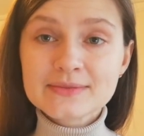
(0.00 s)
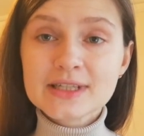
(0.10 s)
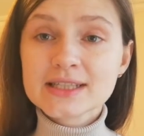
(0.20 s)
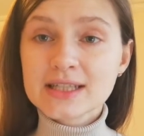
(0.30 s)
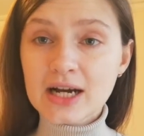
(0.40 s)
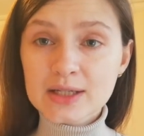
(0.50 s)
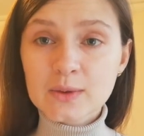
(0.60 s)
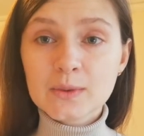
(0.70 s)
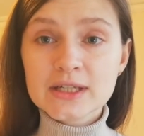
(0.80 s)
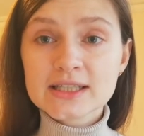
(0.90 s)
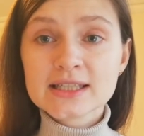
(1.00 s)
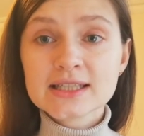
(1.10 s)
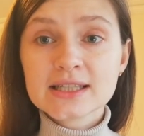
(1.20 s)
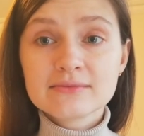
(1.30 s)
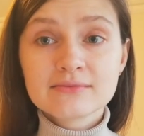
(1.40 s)
start with
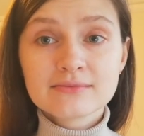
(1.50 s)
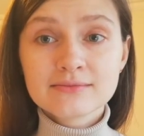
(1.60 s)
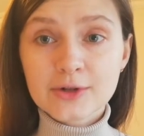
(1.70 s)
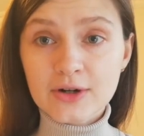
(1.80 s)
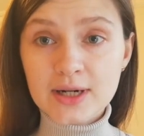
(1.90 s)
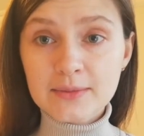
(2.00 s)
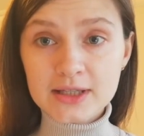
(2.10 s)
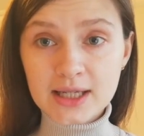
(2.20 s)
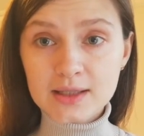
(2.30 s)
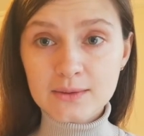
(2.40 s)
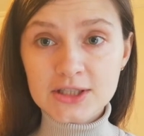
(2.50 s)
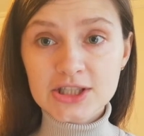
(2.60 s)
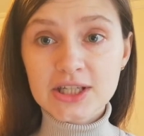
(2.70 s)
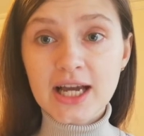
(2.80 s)
programming language